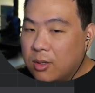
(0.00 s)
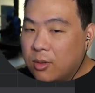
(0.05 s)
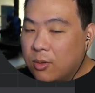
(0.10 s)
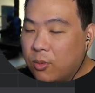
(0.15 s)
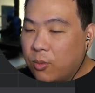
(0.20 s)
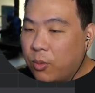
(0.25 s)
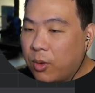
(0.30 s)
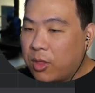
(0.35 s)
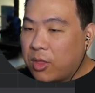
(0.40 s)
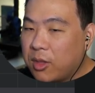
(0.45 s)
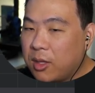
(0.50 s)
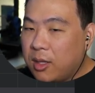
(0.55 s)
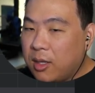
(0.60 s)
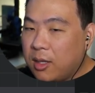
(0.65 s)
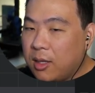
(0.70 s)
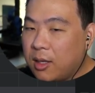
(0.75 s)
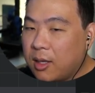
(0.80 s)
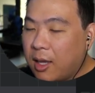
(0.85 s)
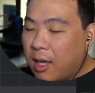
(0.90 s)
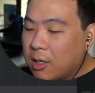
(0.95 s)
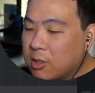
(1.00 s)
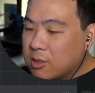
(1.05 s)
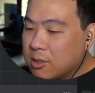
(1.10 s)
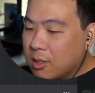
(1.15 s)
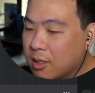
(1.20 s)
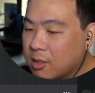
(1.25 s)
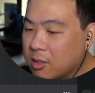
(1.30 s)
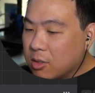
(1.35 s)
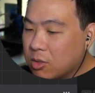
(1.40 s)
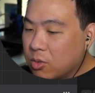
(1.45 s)
with the edge
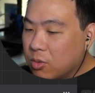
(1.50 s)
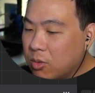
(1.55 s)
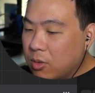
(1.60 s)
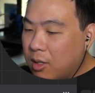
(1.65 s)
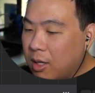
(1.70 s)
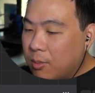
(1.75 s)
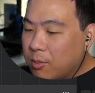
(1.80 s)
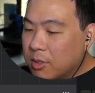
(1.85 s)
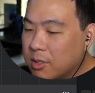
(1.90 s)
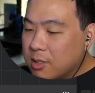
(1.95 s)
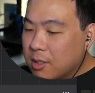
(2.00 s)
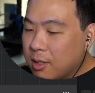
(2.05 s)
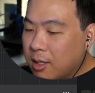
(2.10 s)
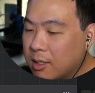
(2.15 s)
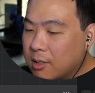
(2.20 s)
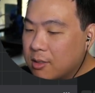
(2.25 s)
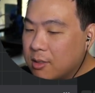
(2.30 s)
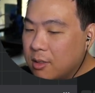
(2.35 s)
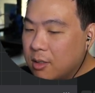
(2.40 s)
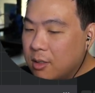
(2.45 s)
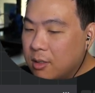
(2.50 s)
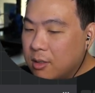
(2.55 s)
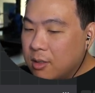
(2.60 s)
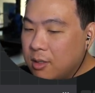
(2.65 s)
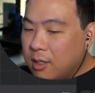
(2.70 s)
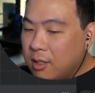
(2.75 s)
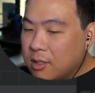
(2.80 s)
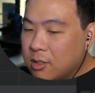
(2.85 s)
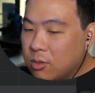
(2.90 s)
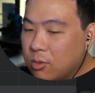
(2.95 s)
selection tool, I'm going to select
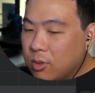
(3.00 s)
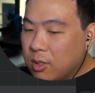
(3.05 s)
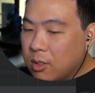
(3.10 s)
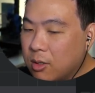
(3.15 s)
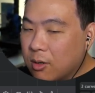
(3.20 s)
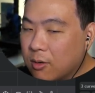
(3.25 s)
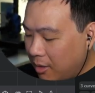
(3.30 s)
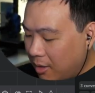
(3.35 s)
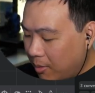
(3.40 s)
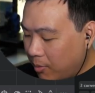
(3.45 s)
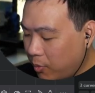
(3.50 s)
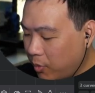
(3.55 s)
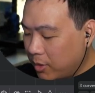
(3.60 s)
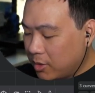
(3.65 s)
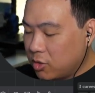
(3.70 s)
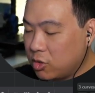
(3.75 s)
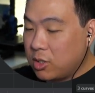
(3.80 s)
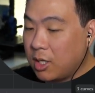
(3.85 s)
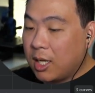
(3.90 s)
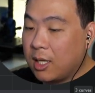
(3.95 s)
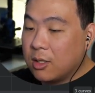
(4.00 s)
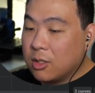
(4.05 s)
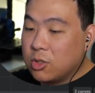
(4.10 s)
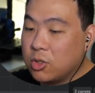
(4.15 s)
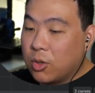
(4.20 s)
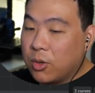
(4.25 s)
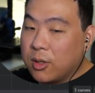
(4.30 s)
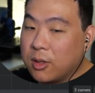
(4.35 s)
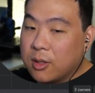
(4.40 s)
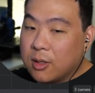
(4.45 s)
these three curves. I'm going to press J to
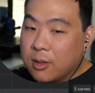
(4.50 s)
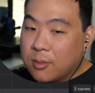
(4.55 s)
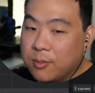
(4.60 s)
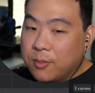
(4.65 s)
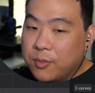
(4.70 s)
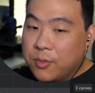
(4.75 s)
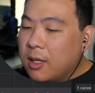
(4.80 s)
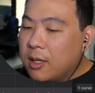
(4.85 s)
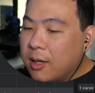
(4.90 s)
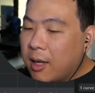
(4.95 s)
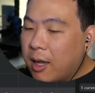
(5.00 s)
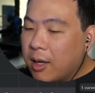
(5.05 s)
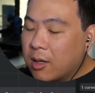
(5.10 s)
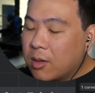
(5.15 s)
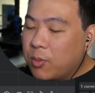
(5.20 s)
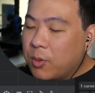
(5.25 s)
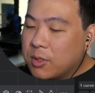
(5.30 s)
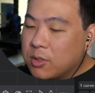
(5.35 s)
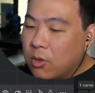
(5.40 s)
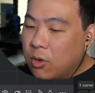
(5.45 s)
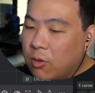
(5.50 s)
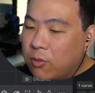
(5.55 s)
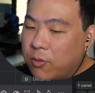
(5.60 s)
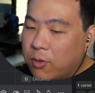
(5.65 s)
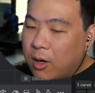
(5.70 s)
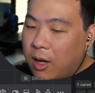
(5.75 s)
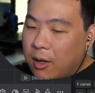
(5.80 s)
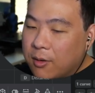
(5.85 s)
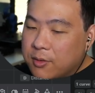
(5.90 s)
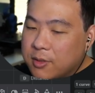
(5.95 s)
join them. Now I can press O
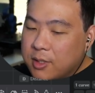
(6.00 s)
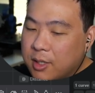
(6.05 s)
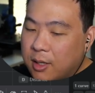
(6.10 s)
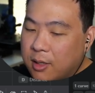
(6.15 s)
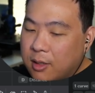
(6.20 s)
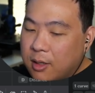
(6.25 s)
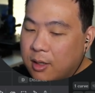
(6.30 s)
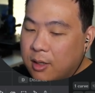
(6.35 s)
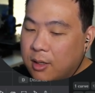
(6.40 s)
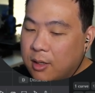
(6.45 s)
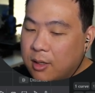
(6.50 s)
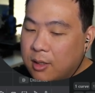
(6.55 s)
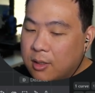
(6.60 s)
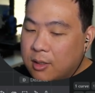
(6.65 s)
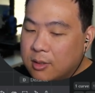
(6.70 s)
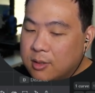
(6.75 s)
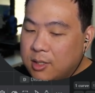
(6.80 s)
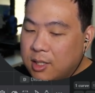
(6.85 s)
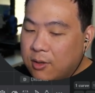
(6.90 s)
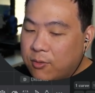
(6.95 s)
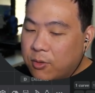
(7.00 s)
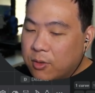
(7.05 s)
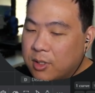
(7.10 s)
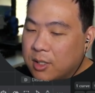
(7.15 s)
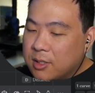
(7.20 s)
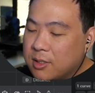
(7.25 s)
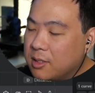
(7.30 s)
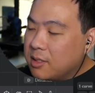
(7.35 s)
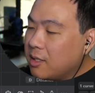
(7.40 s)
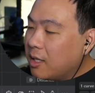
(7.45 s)
for offset, D for
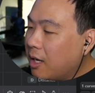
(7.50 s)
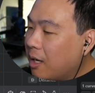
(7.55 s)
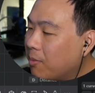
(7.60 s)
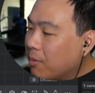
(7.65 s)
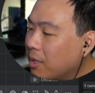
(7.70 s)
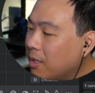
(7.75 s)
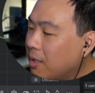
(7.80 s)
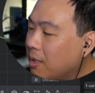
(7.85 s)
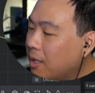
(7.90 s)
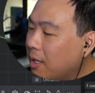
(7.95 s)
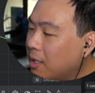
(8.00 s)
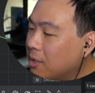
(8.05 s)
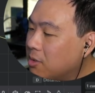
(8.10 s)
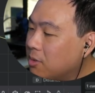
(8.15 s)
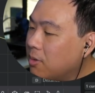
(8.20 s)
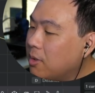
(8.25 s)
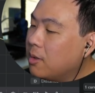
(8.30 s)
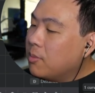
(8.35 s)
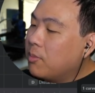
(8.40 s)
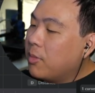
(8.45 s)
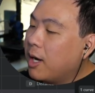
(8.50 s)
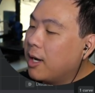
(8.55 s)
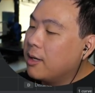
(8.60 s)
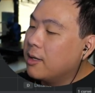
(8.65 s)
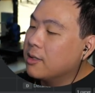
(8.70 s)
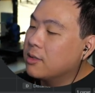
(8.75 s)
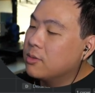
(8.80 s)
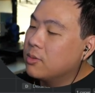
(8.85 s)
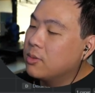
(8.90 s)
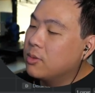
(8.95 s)
distance, and I'm going to enter in
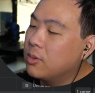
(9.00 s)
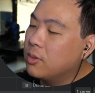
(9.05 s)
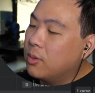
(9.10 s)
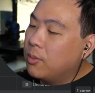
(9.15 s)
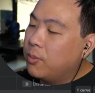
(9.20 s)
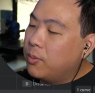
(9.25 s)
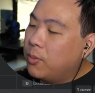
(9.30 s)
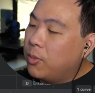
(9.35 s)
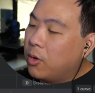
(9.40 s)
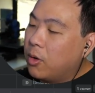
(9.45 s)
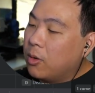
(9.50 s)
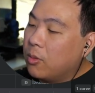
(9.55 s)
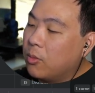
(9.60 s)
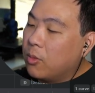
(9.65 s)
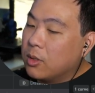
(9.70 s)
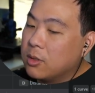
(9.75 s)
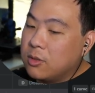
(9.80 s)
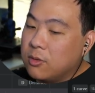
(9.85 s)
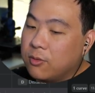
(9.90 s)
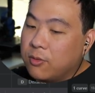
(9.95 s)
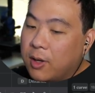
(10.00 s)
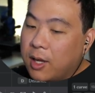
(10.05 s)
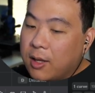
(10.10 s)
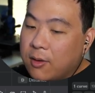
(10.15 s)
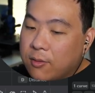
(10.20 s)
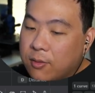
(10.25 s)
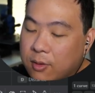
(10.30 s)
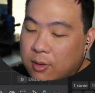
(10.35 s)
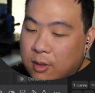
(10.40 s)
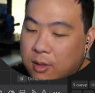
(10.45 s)
minus 0.125.
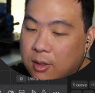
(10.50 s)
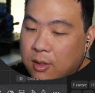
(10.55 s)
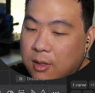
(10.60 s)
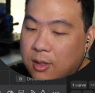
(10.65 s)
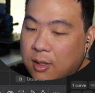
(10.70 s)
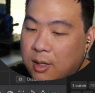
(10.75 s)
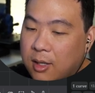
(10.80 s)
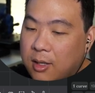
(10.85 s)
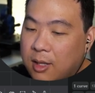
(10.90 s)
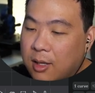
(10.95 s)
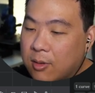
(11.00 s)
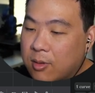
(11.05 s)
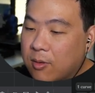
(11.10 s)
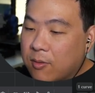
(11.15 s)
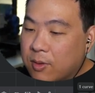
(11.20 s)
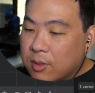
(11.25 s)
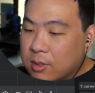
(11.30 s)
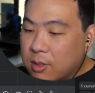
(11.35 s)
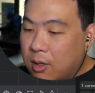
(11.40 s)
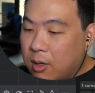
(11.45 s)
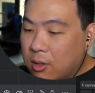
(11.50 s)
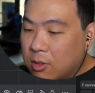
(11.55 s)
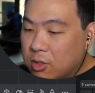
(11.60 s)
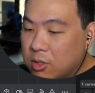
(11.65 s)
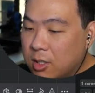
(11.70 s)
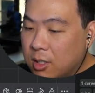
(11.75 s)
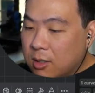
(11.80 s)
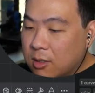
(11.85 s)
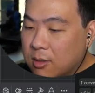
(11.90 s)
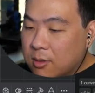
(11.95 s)
And that'll give us our
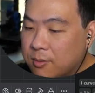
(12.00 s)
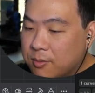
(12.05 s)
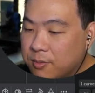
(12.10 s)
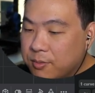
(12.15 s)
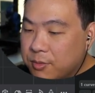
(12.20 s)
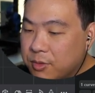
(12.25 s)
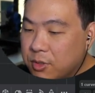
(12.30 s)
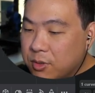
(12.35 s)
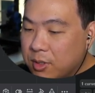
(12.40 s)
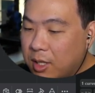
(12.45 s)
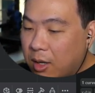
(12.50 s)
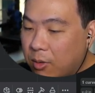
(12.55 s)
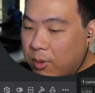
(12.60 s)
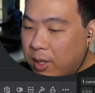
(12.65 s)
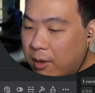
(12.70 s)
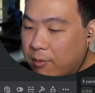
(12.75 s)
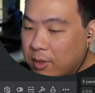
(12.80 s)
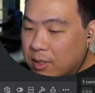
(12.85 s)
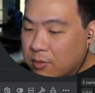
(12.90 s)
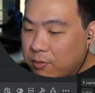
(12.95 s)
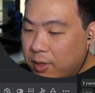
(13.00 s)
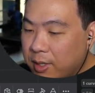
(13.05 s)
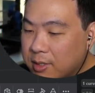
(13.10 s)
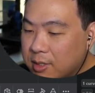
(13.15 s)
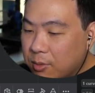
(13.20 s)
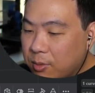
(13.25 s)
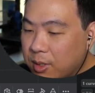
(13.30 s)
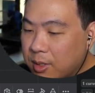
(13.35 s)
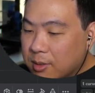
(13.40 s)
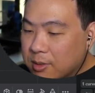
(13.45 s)
shell. So now we have this face
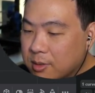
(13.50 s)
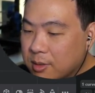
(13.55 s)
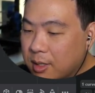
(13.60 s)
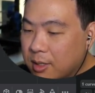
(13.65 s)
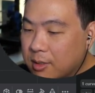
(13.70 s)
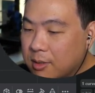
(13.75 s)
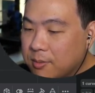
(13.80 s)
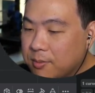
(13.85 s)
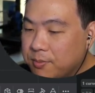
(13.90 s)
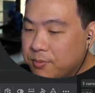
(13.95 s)
that we can select.